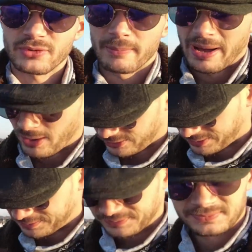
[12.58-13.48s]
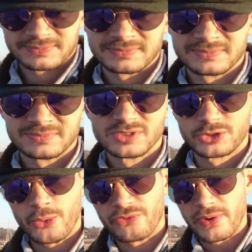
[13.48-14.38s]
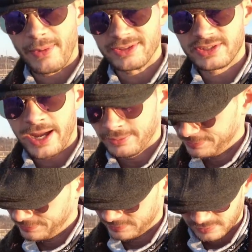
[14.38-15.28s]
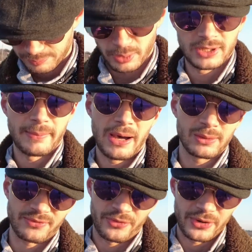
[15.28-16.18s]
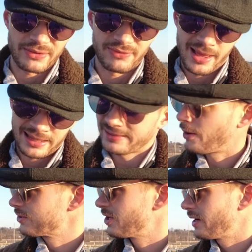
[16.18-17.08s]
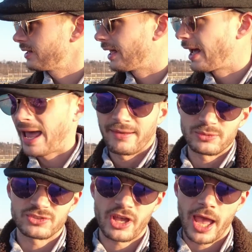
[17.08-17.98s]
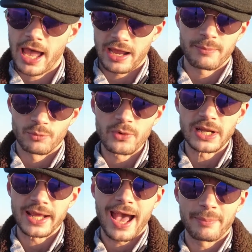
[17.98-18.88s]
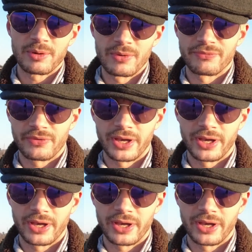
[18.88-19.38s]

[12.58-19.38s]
it for about 2-3 months now. Put about 30 flight hours on it, and I have to say I am really happy with